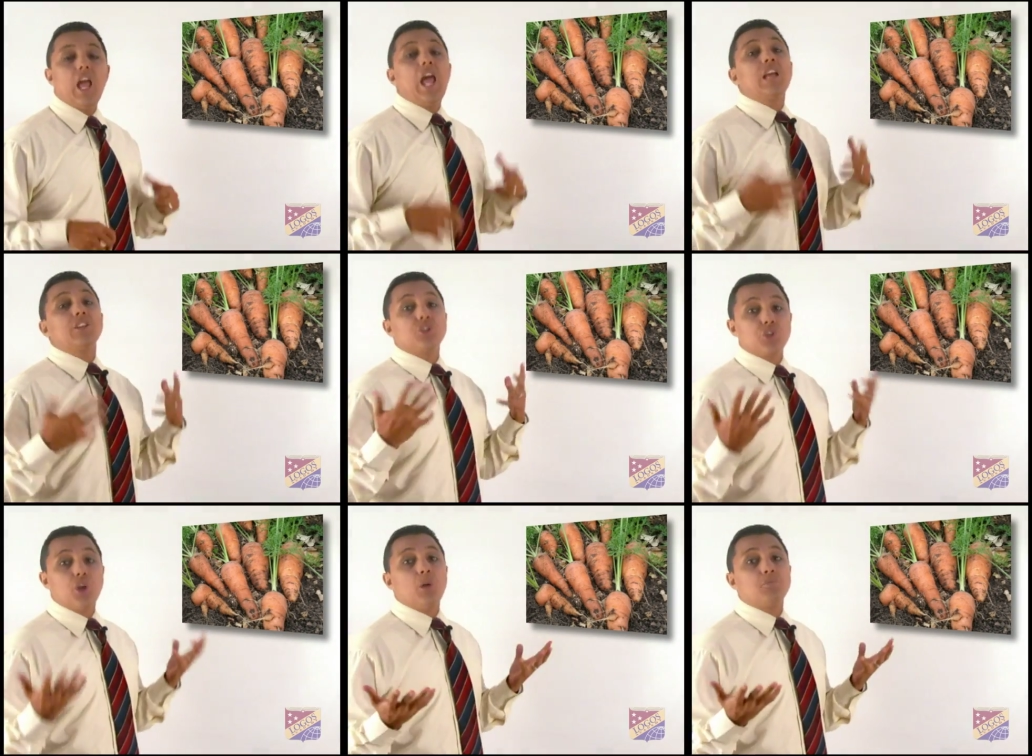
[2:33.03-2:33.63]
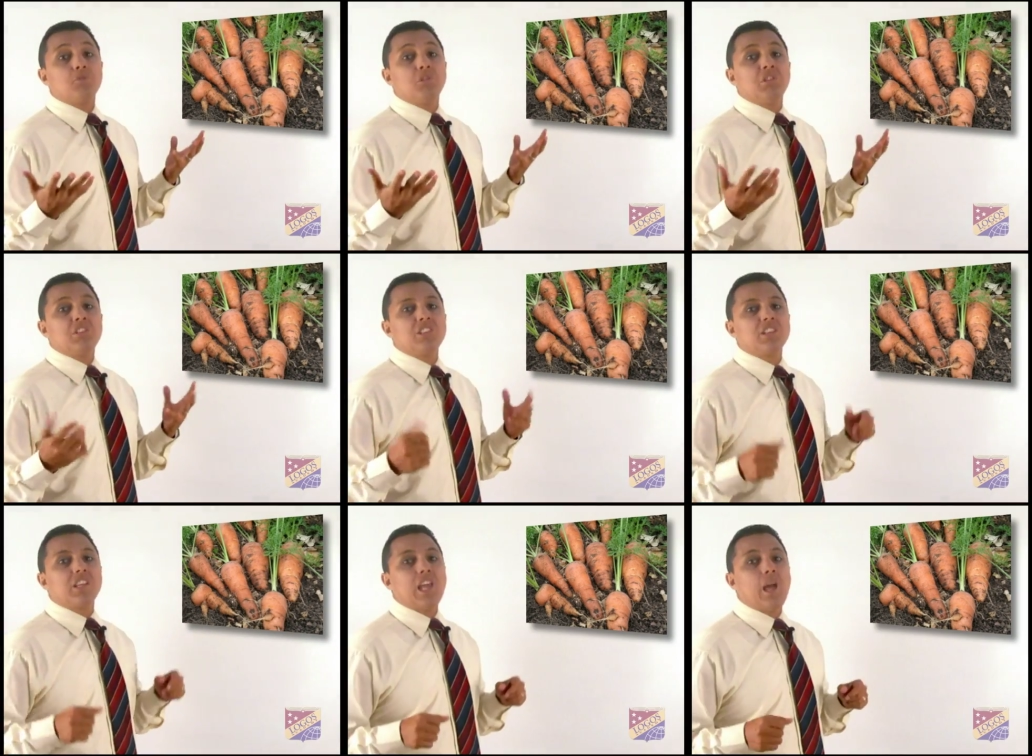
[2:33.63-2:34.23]
And some
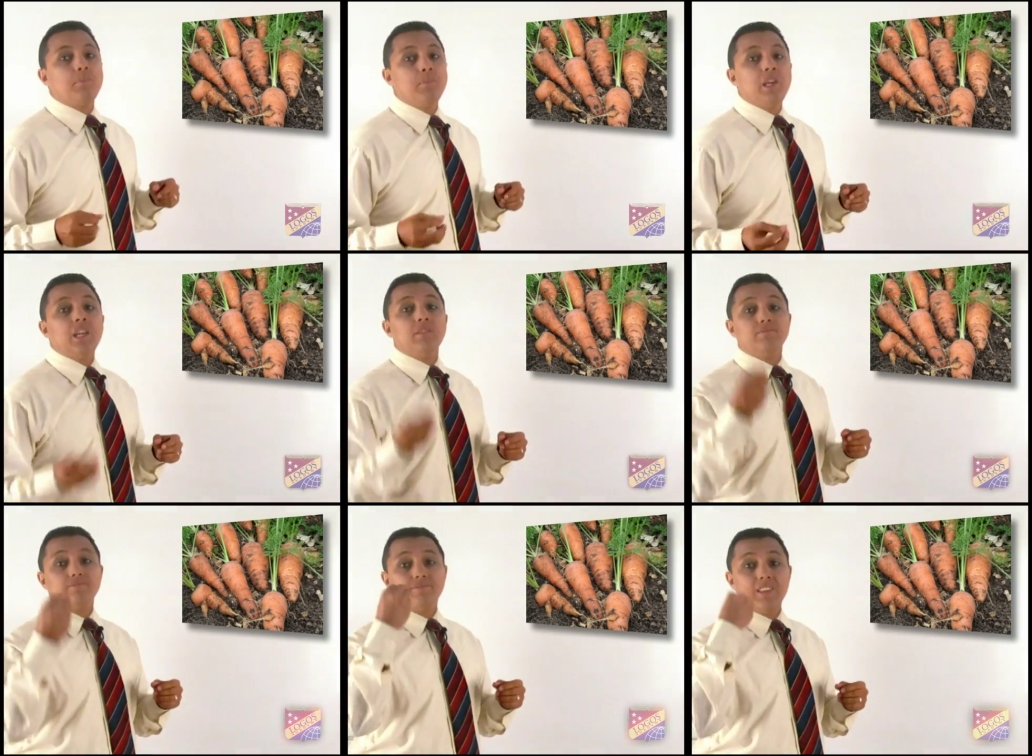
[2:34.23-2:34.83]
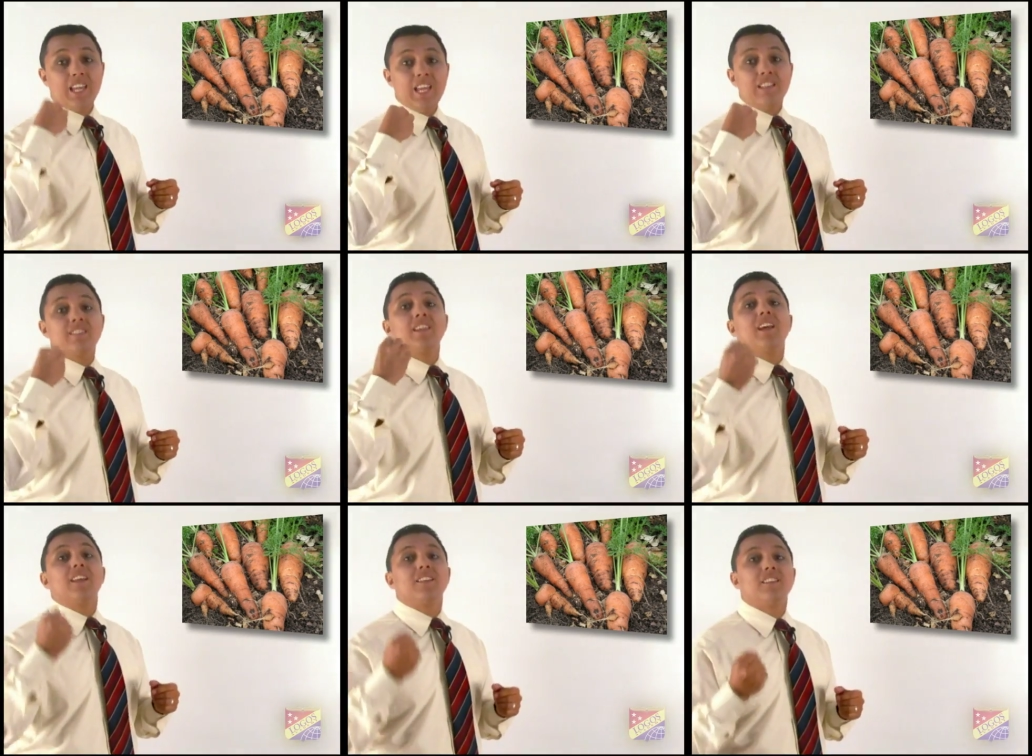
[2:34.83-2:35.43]
roots can be
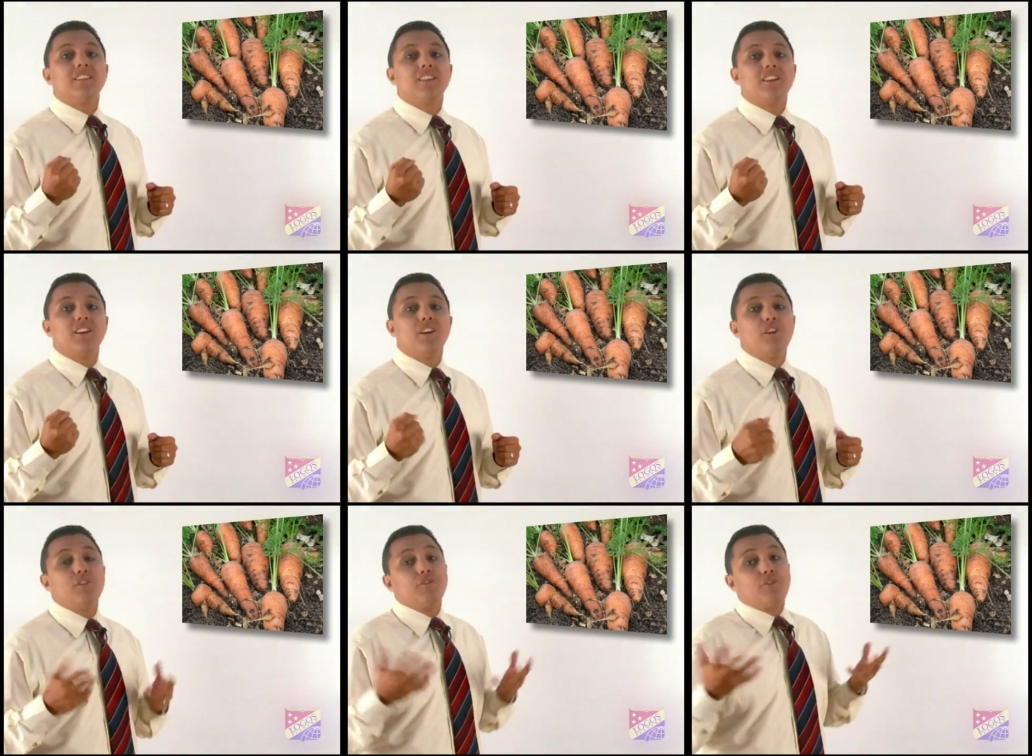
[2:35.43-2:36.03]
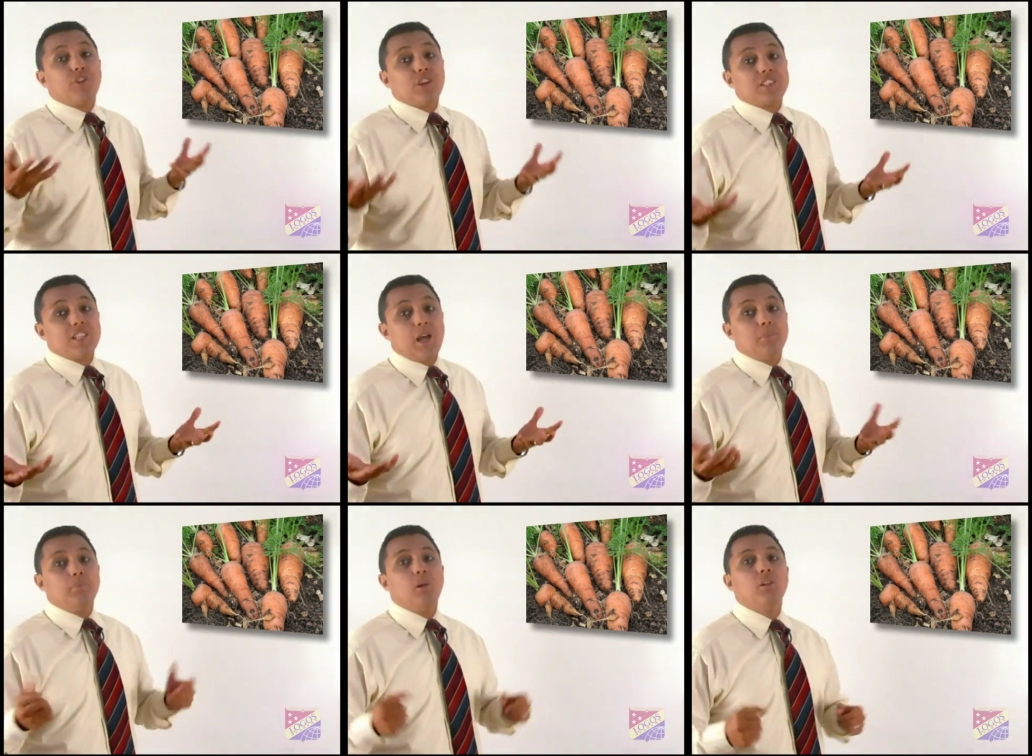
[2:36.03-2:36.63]
eaten. For
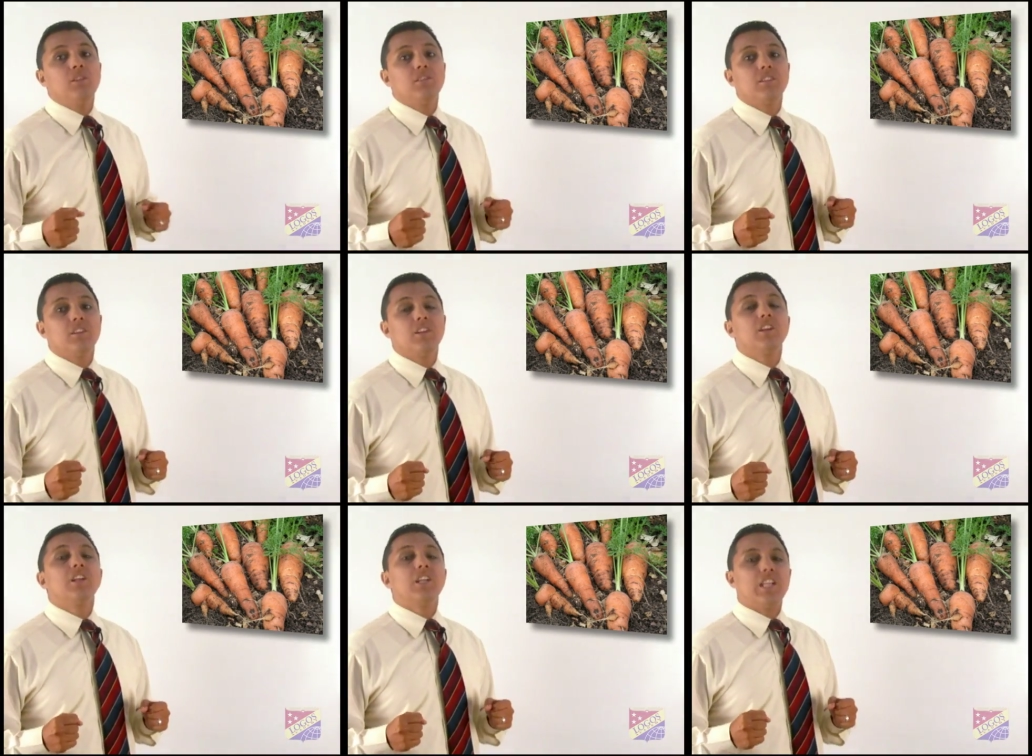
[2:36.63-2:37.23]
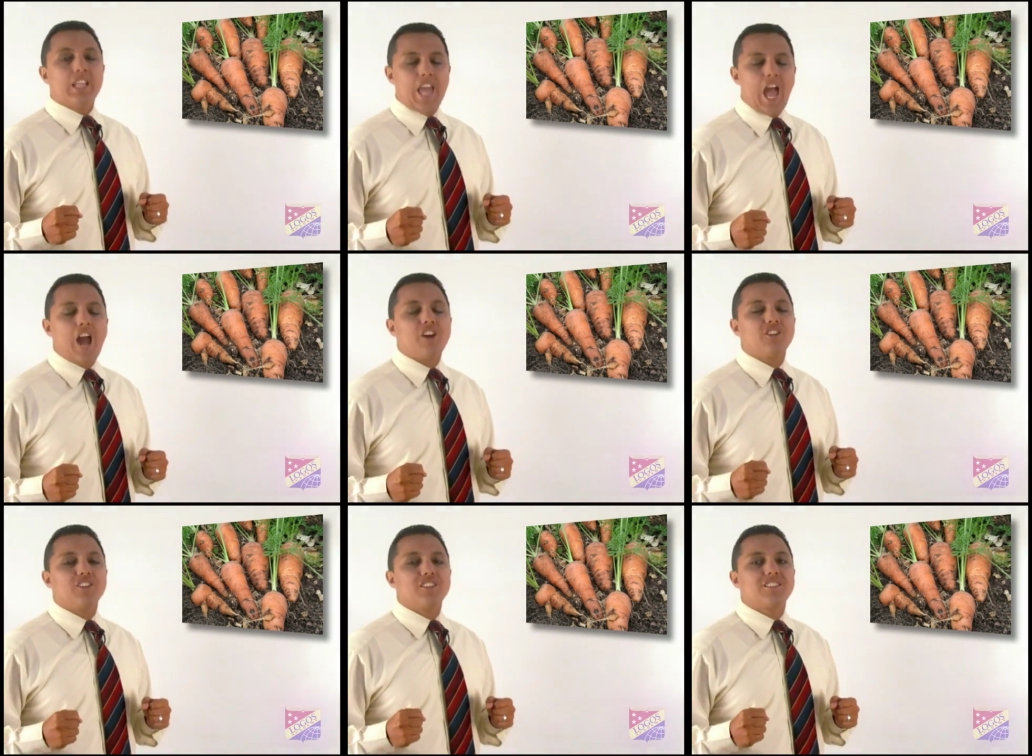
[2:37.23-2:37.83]
example,
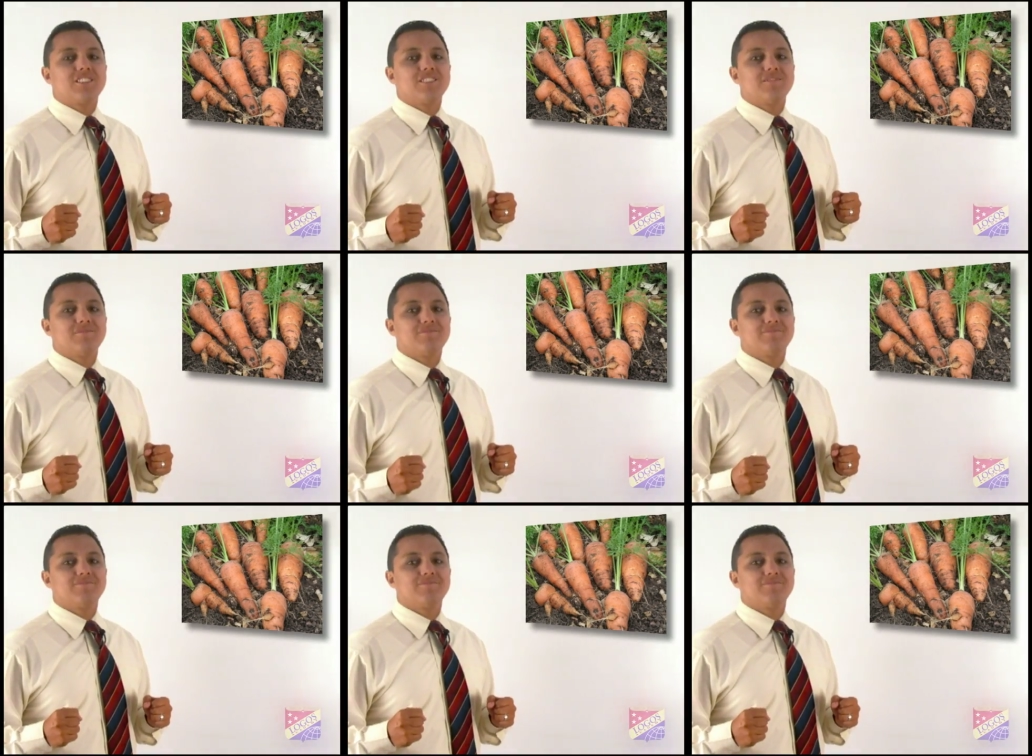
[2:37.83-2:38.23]
carrots.